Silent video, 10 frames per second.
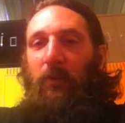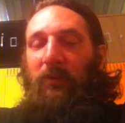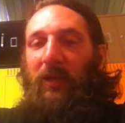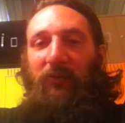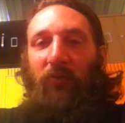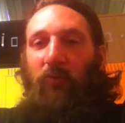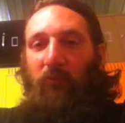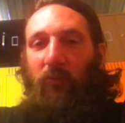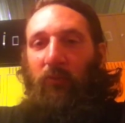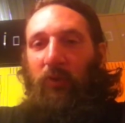That's
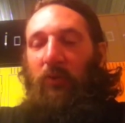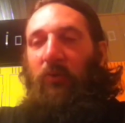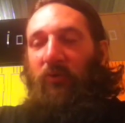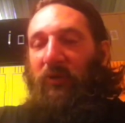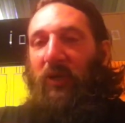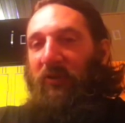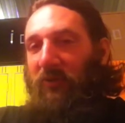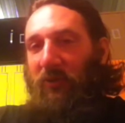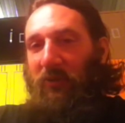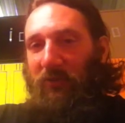over. Those guys
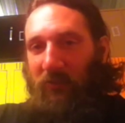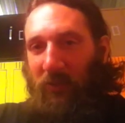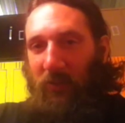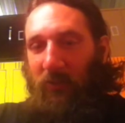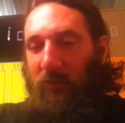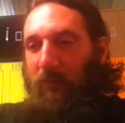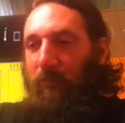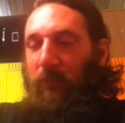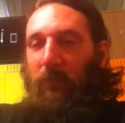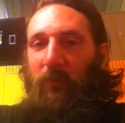still exist,
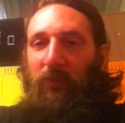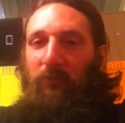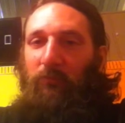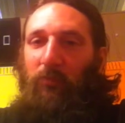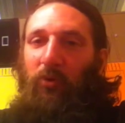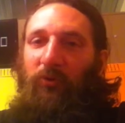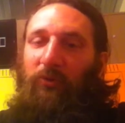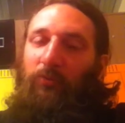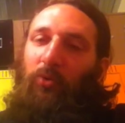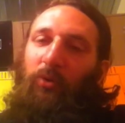But the most
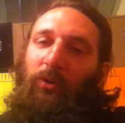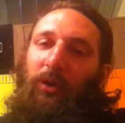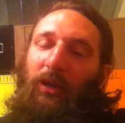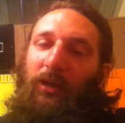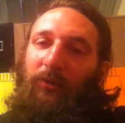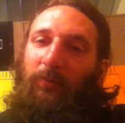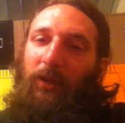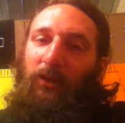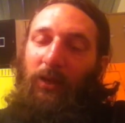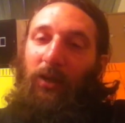important
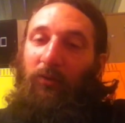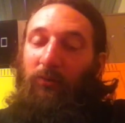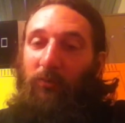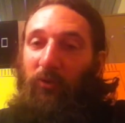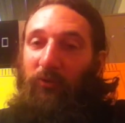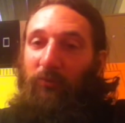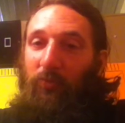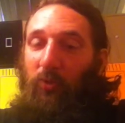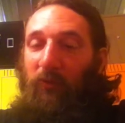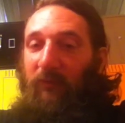aspect now, the most
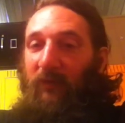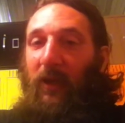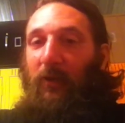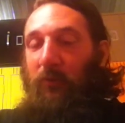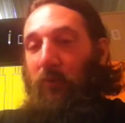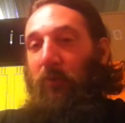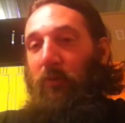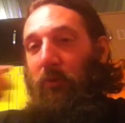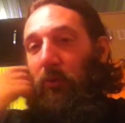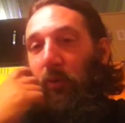important factor
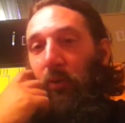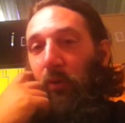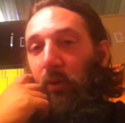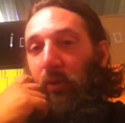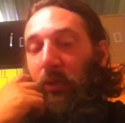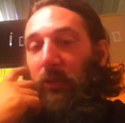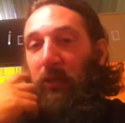in